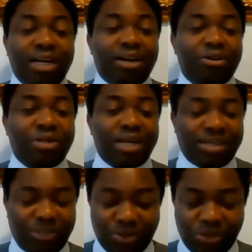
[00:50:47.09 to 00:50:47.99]
And I'll,
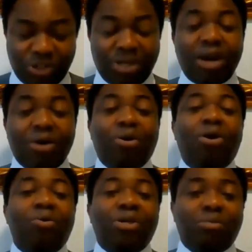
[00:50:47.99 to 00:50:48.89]
as usual, I'll
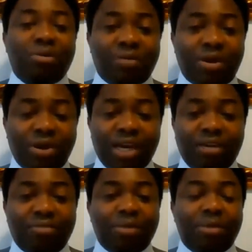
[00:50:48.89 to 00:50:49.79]
always be very
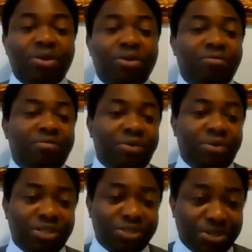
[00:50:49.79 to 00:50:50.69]
careful about not
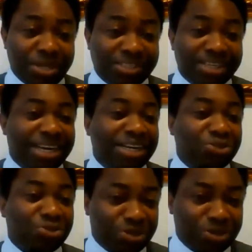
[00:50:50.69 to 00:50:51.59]
varying things that I
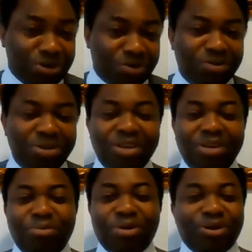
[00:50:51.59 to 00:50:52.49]
do not know,
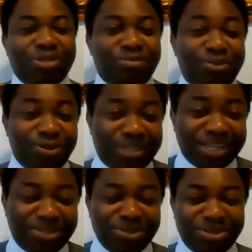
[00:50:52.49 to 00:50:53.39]
because of course
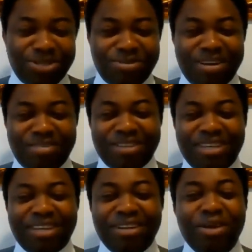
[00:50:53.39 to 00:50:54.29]
I do not know
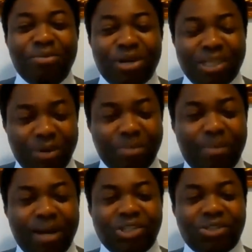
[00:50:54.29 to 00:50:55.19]
everything. But it's been a
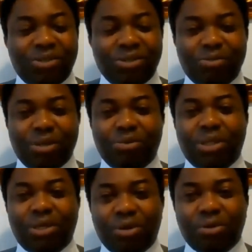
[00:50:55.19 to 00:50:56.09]
pleasure to be
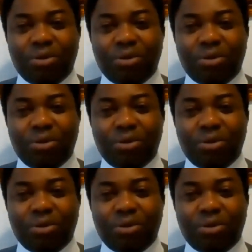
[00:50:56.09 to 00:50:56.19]
with you.